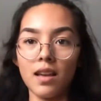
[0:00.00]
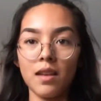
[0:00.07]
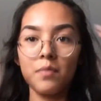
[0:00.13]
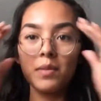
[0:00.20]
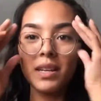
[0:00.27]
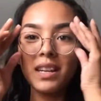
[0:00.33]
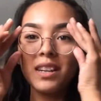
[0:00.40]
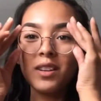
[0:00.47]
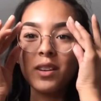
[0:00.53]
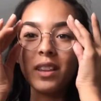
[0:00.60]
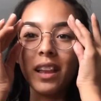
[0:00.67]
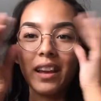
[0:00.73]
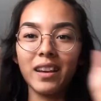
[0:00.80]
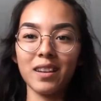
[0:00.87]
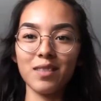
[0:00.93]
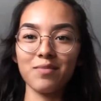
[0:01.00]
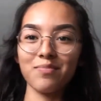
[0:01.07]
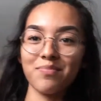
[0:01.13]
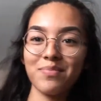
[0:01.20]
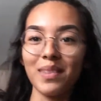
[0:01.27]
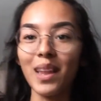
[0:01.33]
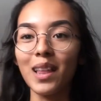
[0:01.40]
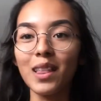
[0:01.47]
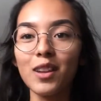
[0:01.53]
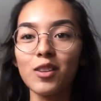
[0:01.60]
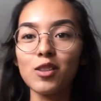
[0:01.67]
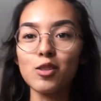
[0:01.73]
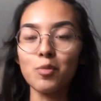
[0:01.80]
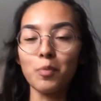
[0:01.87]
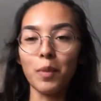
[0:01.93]
I'm in a new like
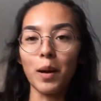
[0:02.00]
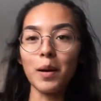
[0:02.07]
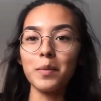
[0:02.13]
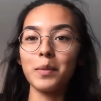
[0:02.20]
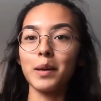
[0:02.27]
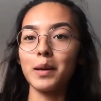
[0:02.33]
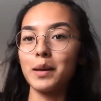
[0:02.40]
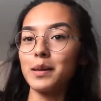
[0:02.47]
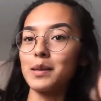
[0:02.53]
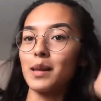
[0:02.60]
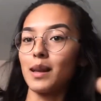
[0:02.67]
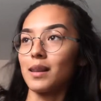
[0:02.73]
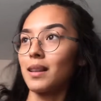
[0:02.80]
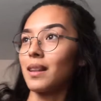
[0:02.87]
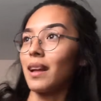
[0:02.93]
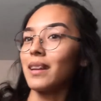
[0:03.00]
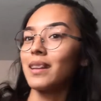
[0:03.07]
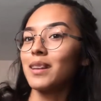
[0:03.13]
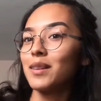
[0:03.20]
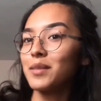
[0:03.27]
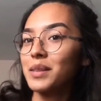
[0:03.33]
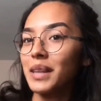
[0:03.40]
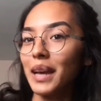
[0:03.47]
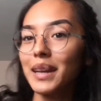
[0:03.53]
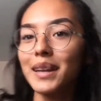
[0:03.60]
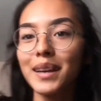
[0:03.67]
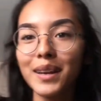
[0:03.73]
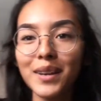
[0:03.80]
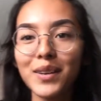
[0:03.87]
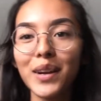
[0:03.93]
little spot because like the lighting is kind
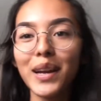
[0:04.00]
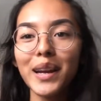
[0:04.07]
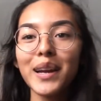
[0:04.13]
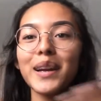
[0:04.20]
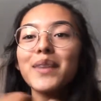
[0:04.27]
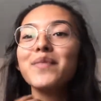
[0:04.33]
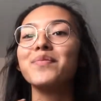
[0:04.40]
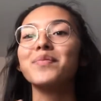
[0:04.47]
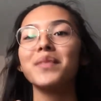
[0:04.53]
of good right here,